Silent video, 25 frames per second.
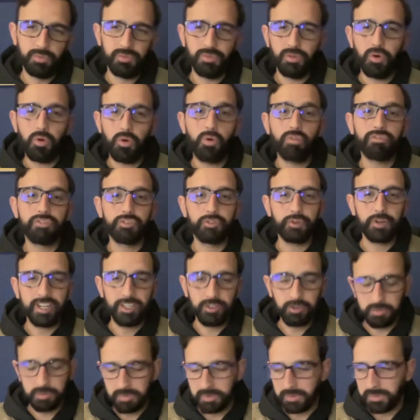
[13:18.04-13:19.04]
off the
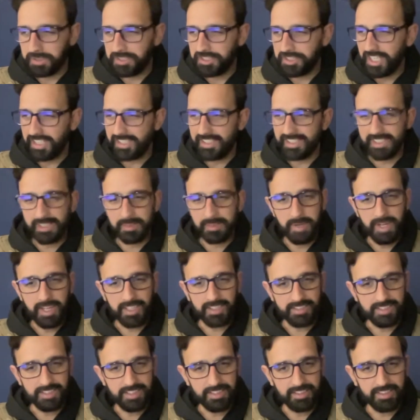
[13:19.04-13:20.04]
record, we were chatting
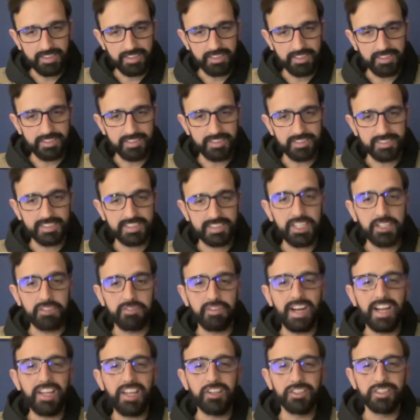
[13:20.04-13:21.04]
about the state of
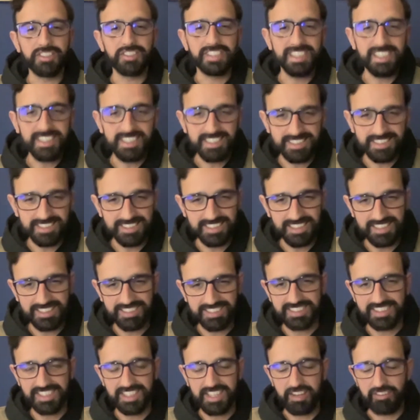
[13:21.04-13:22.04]
IoT
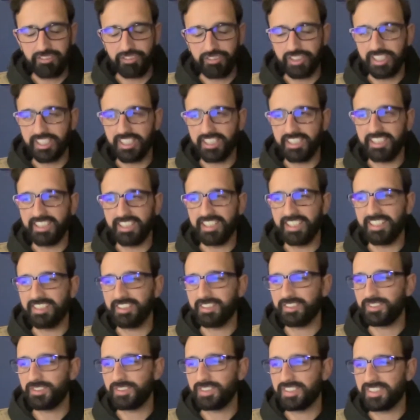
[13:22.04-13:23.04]
in South Africa, and
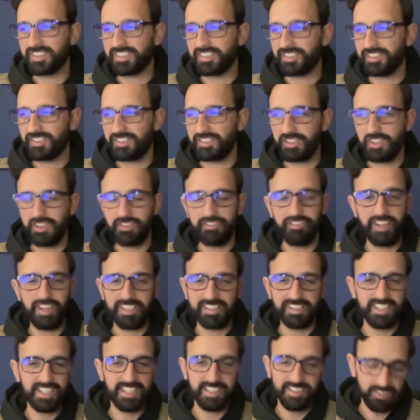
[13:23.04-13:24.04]
it was so
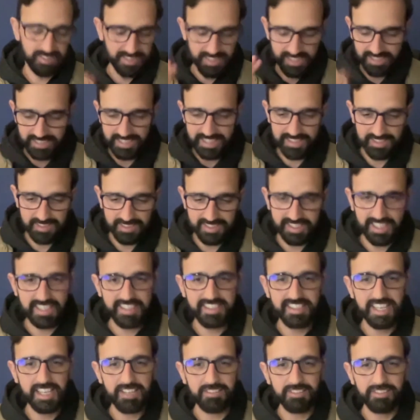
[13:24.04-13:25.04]
fascinating. I was like, let's
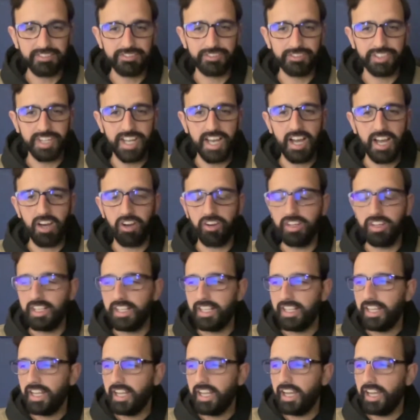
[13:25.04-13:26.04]
save it for now.
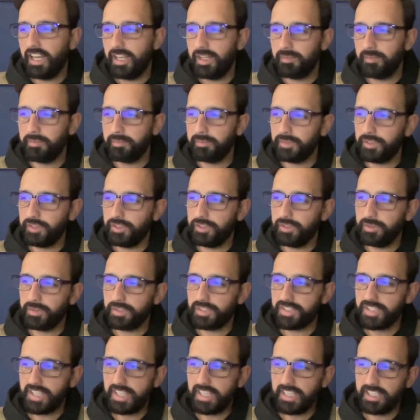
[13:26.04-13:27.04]
You were
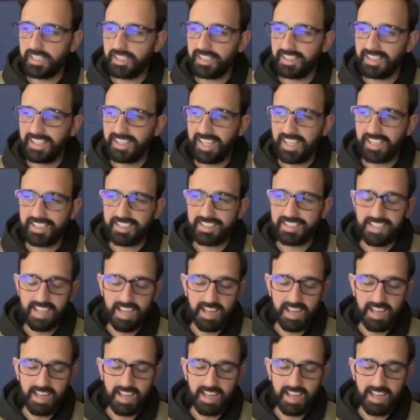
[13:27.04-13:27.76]
saying that